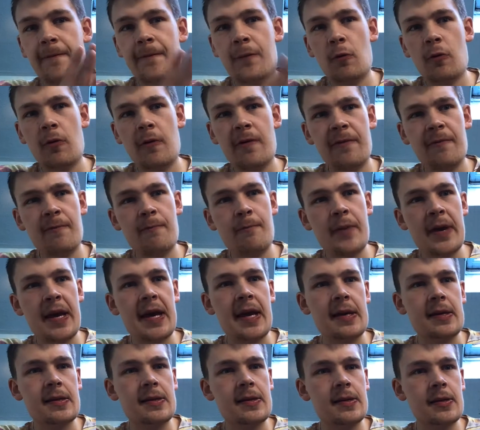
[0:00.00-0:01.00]
the
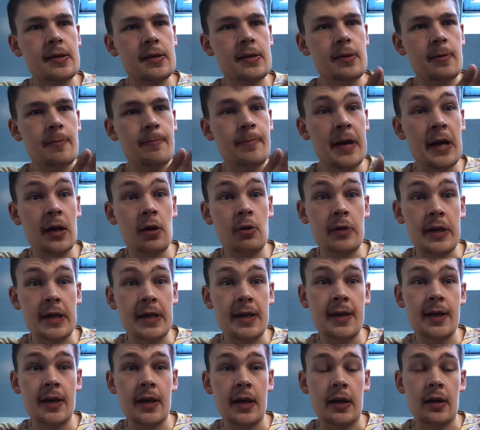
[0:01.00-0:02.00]
4th best
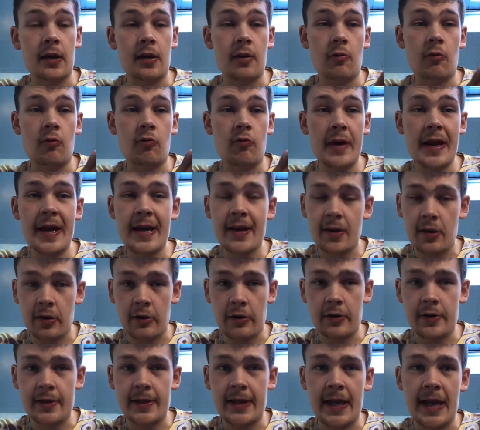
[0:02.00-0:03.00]
penalty kick
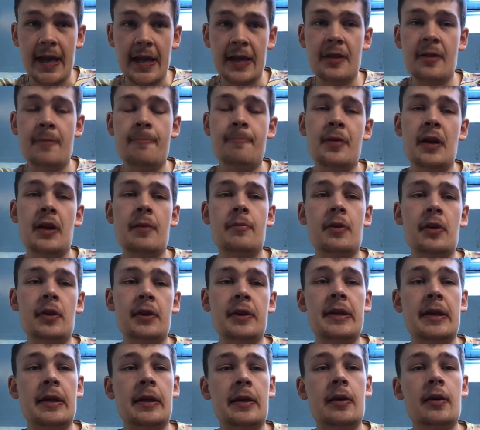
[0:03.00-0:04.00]
record in the
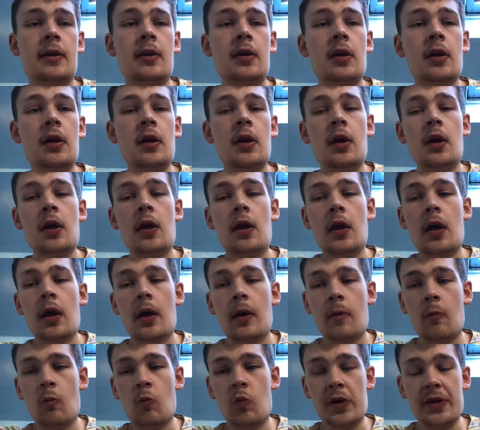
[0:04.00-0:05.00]
Premier League,
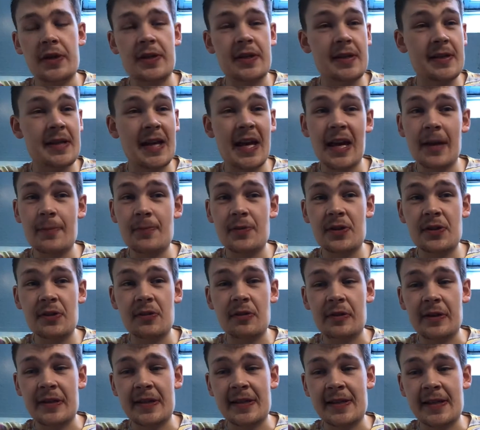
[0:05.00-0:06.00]
which is
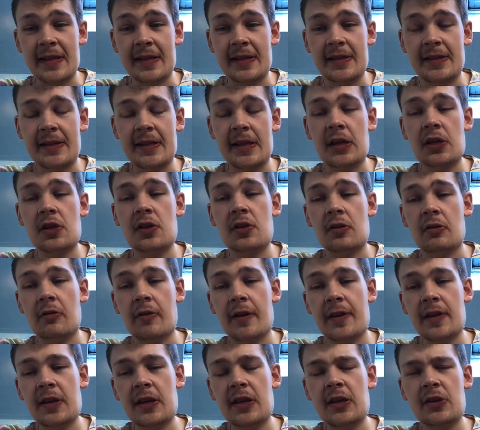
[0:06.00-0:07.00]
absolutely
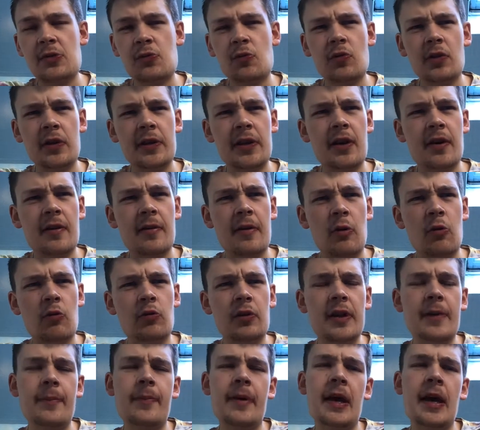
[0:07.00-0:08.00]
sensational. I think he's
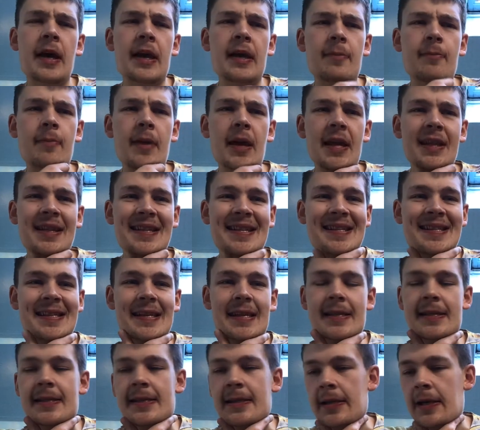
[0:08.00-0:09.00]
only behind
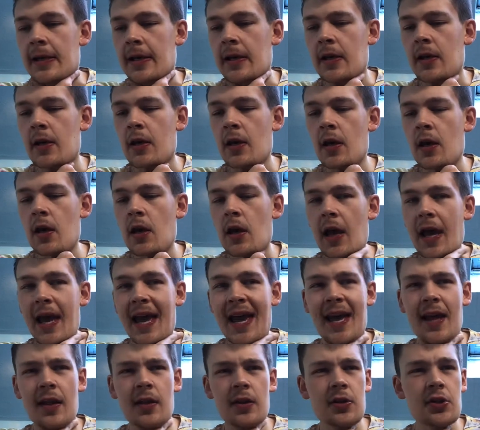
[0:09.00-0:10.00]
Matt Letizia,
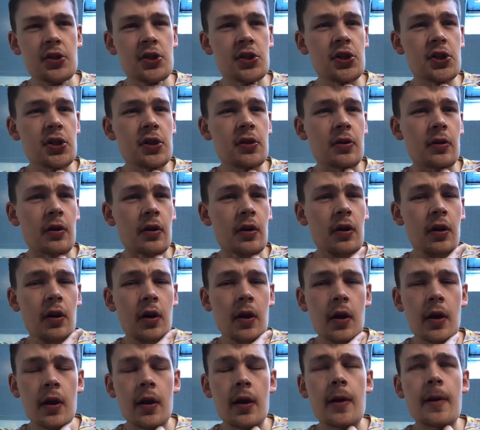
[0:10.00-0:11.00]
Alan
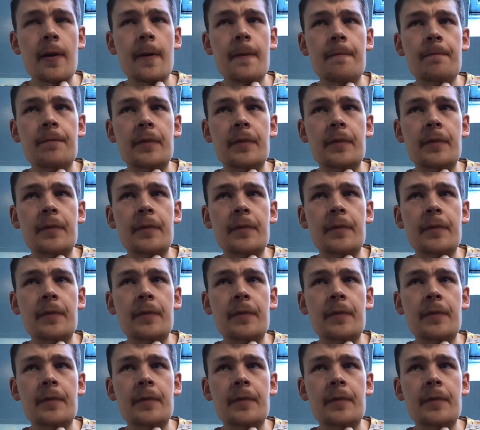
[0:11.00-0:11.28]
Shearer.